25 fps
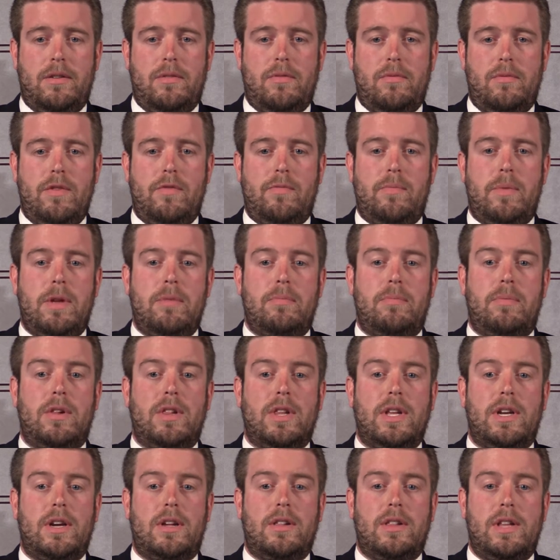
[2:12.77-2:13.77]
We've been
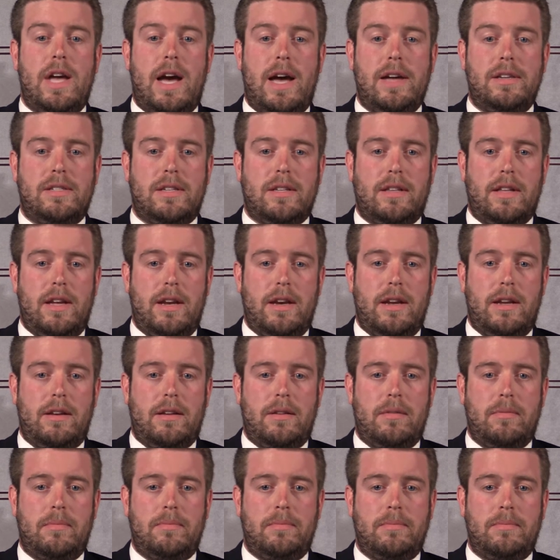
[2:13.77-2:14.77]
politically
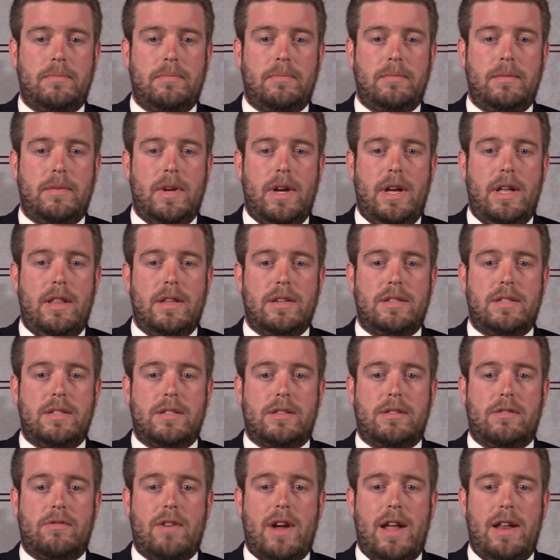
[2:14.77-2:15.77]
isolated, and this
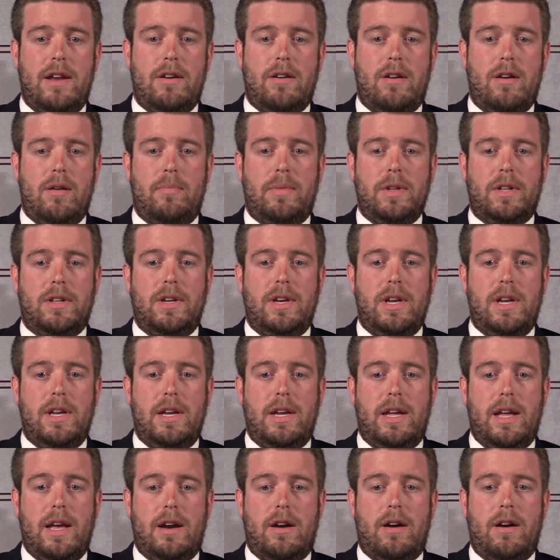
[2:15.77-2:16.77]
has threatened our ability
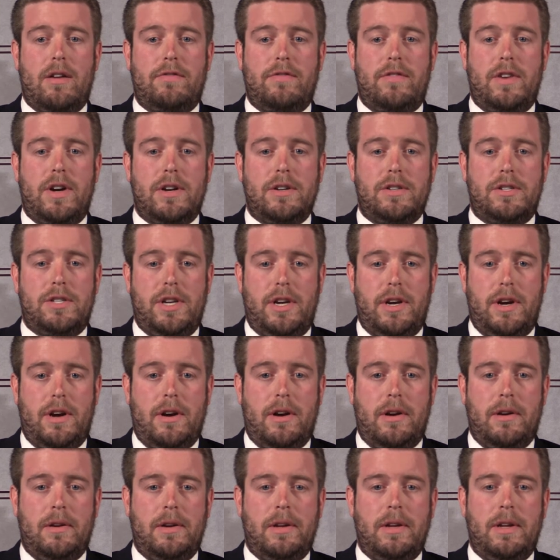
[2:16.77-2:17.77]
to get our fair
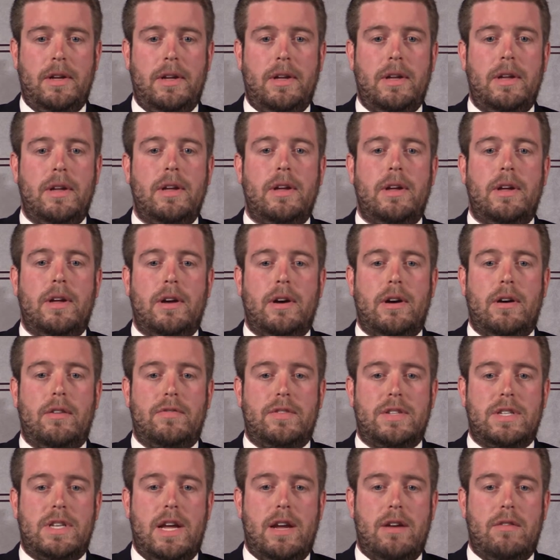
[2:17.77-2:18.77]
share
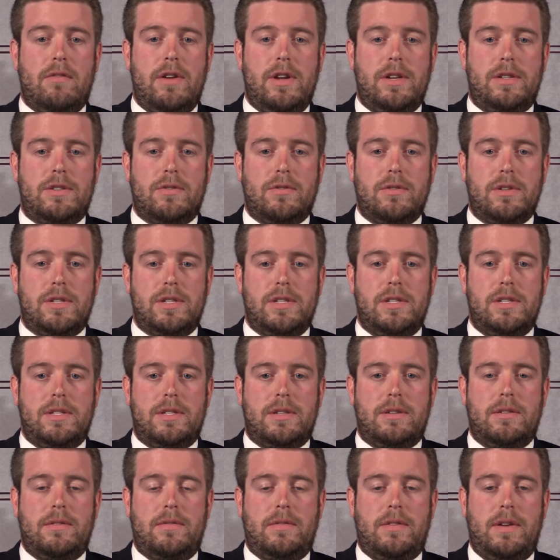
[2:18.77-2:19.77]
of state
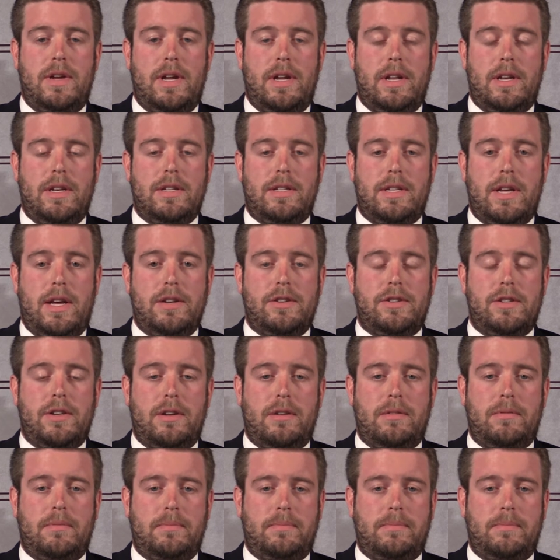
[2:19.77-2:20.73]
resources and attention.